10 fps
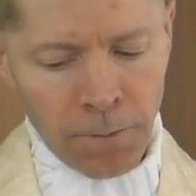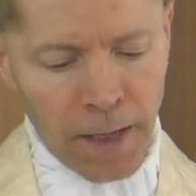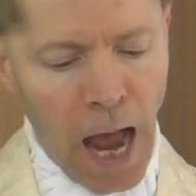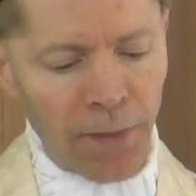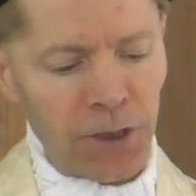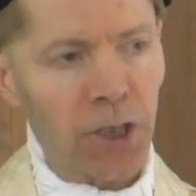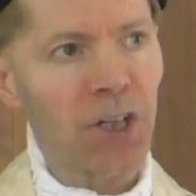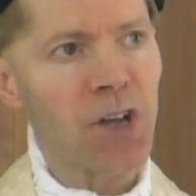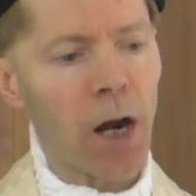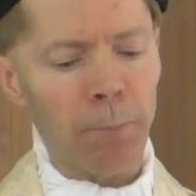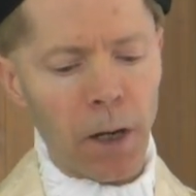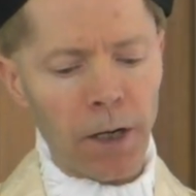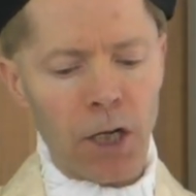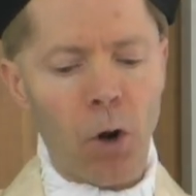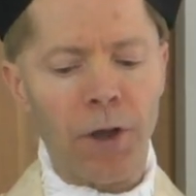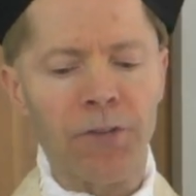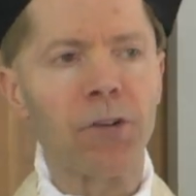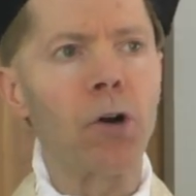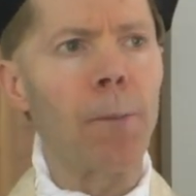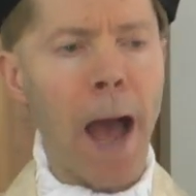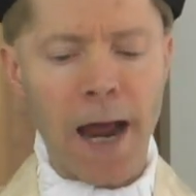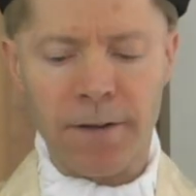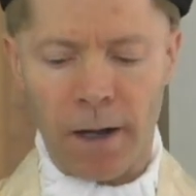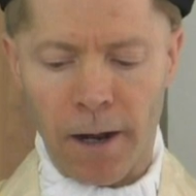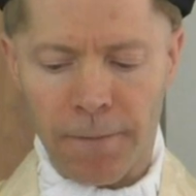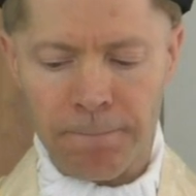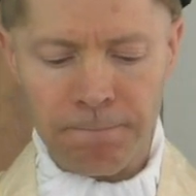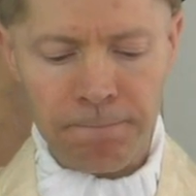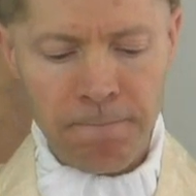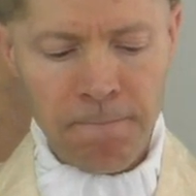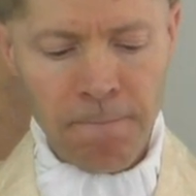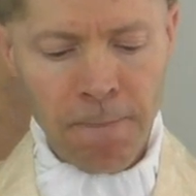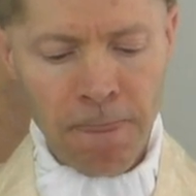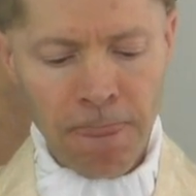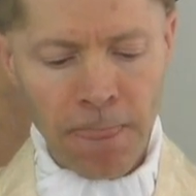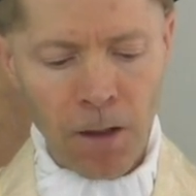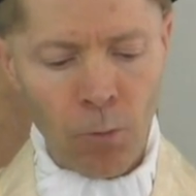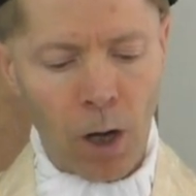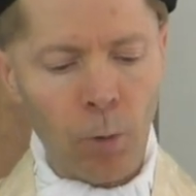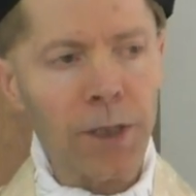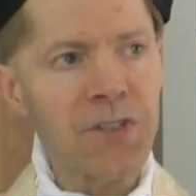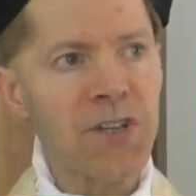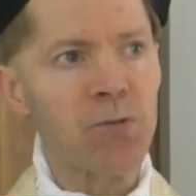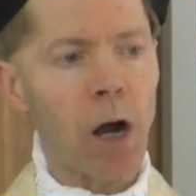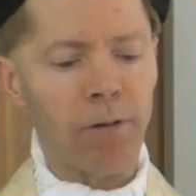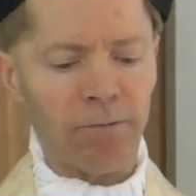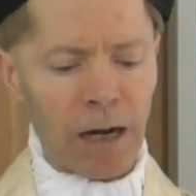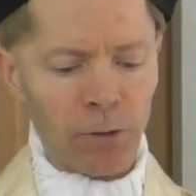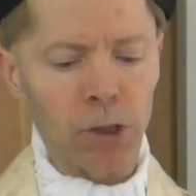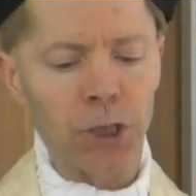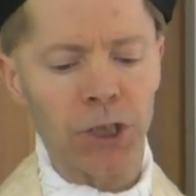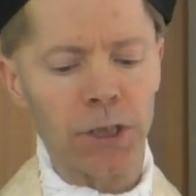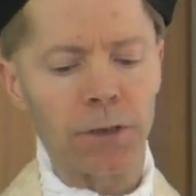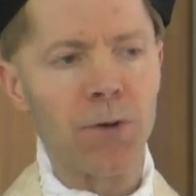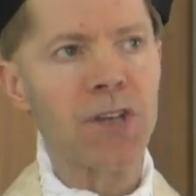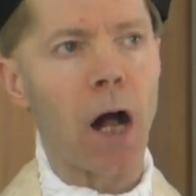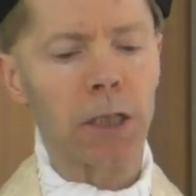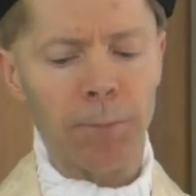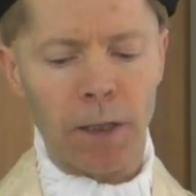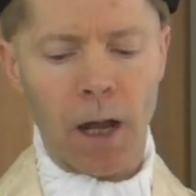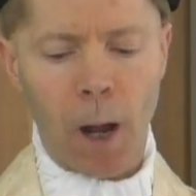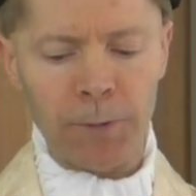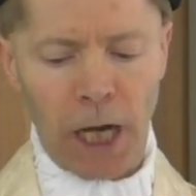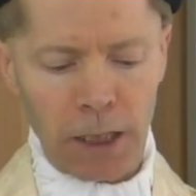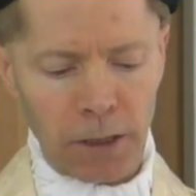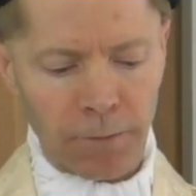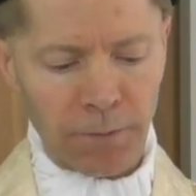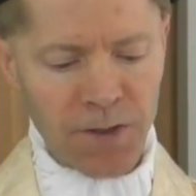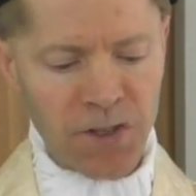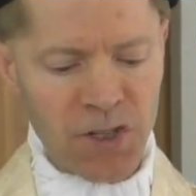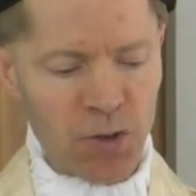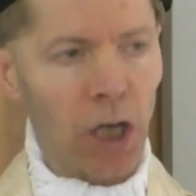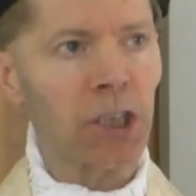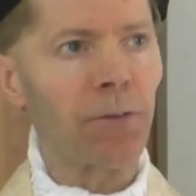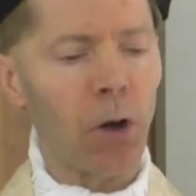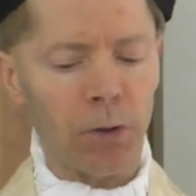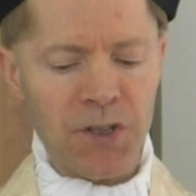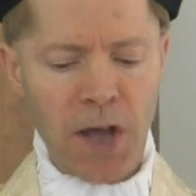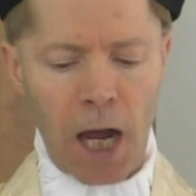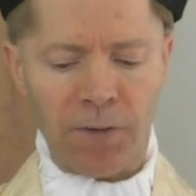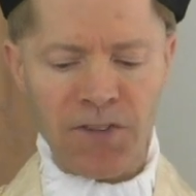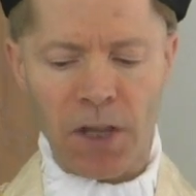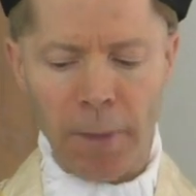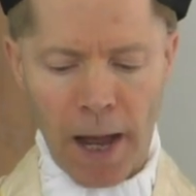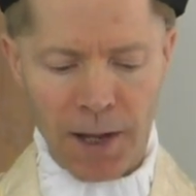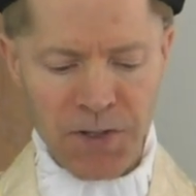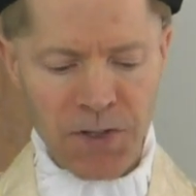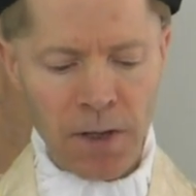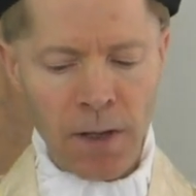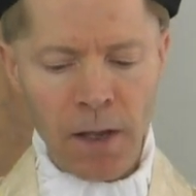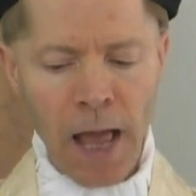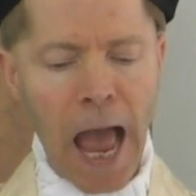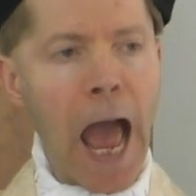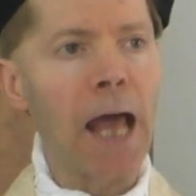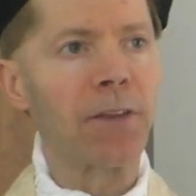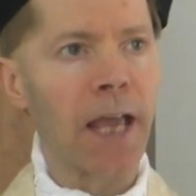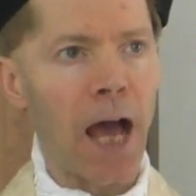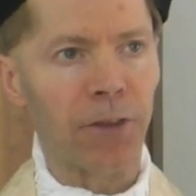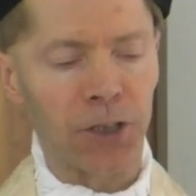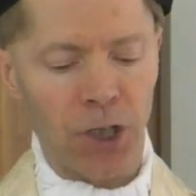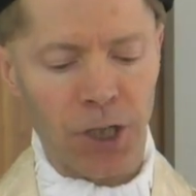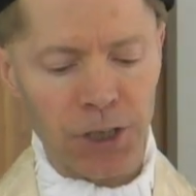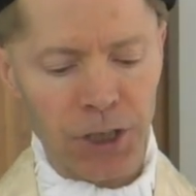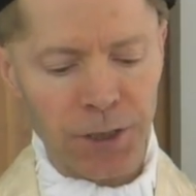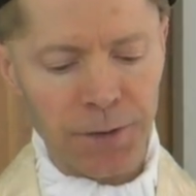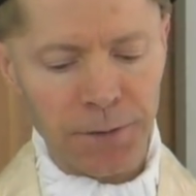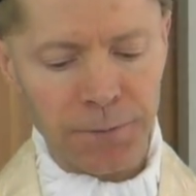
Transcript: The Catholic Church is not merely going through a bad time. We are witnesses to a revolution whose ultimate objective is the destruction of the Holy Sacrifice of the Mass and the Catholic Church.